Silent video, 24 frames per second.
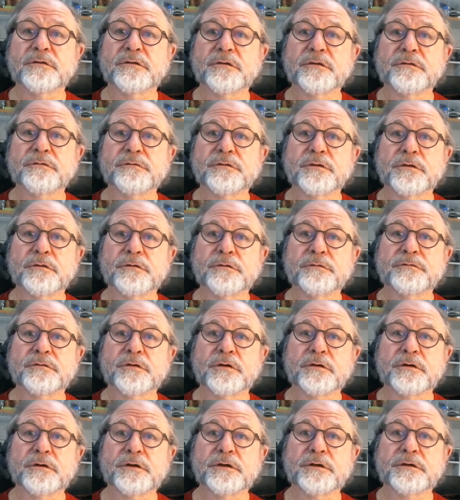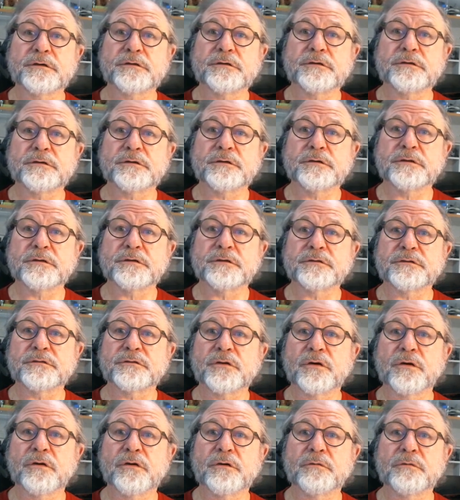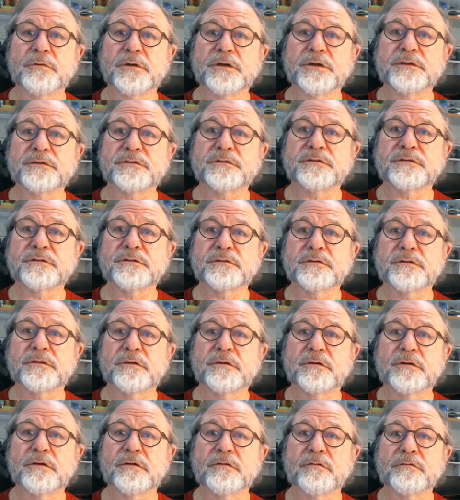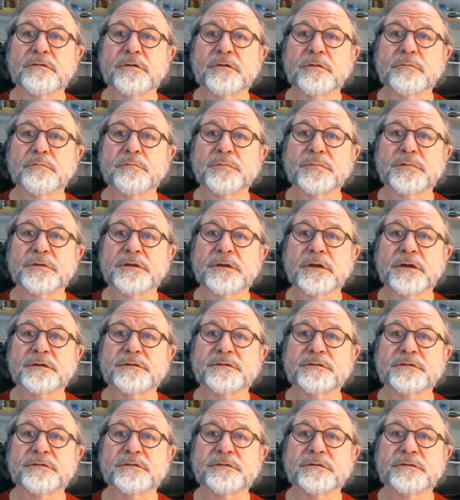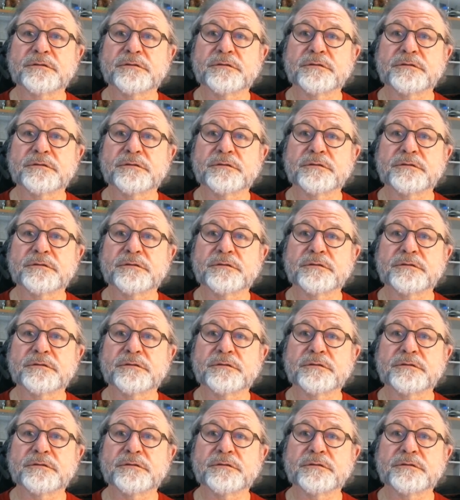The flow of current is always from plus